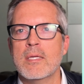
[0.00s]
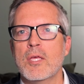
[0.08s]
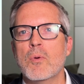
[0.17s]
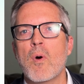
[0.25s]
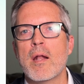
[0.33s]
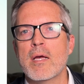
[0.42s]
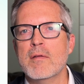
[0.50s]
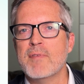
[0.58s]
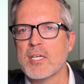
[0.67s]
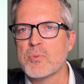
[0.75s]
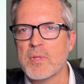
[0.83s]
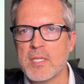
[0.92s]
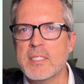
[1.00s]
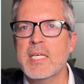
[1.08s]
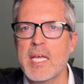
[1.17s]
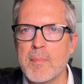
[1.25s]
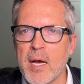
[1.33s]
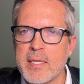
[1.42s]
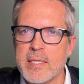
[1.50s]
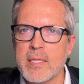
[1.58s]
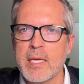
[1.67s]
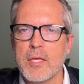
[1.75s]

You want to invest with a team, ideally.